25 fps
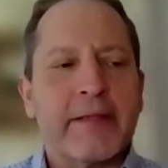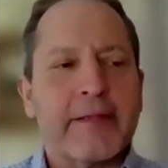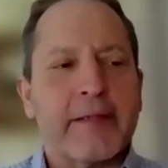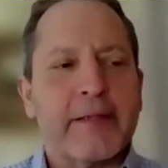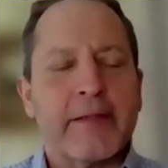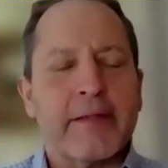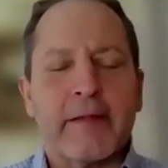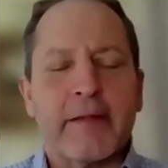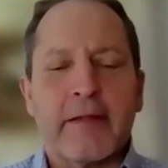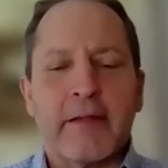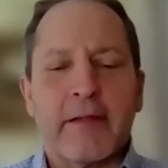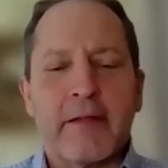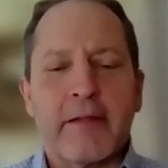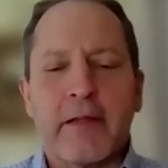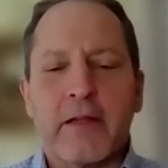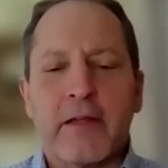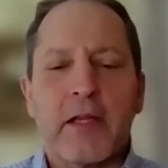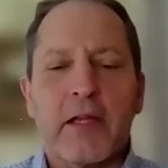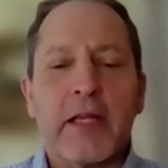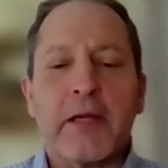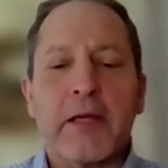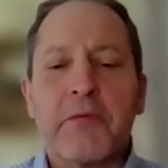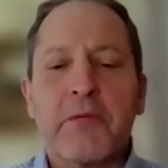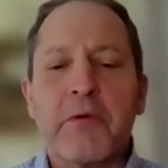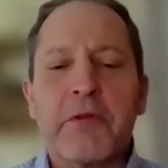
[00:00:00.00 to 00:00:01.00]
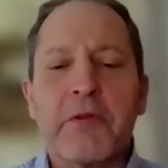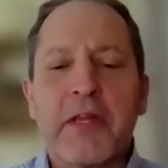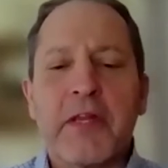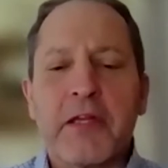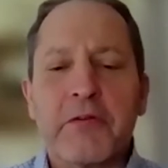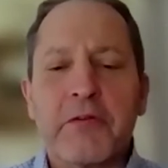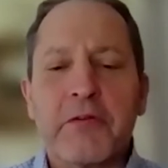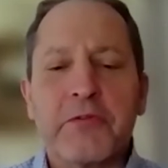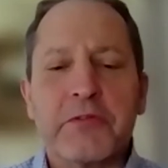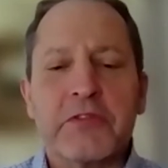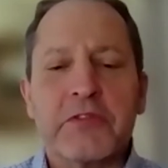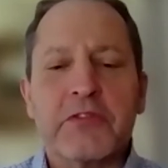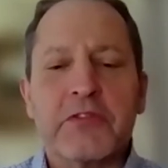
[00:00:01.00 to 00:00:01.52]
like what they
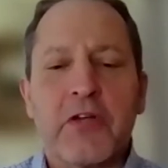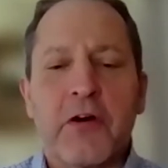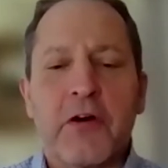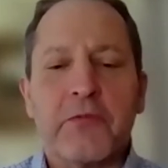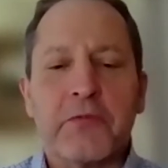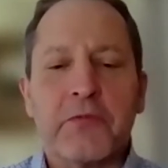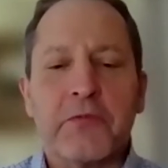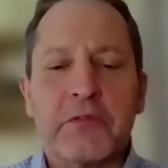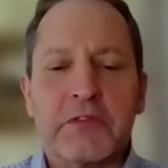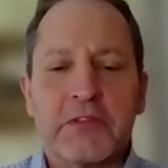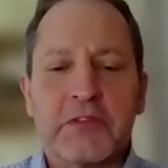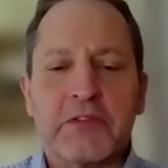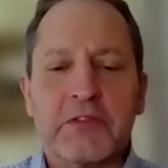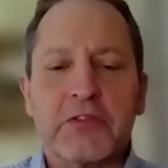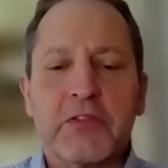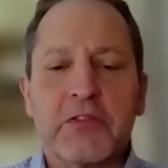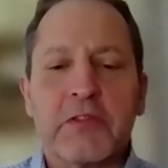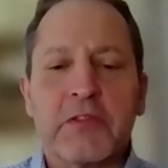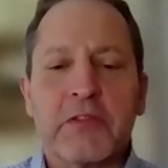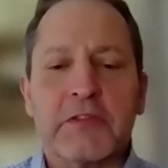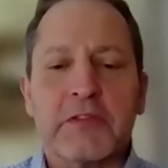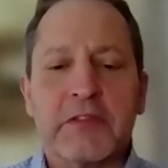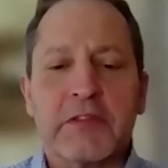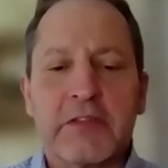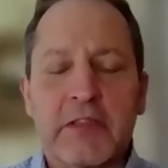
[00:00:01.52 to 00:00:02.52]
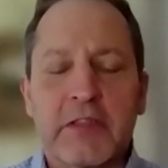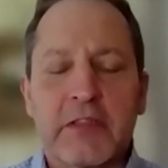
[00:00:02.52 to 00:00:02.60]
do with software as a service.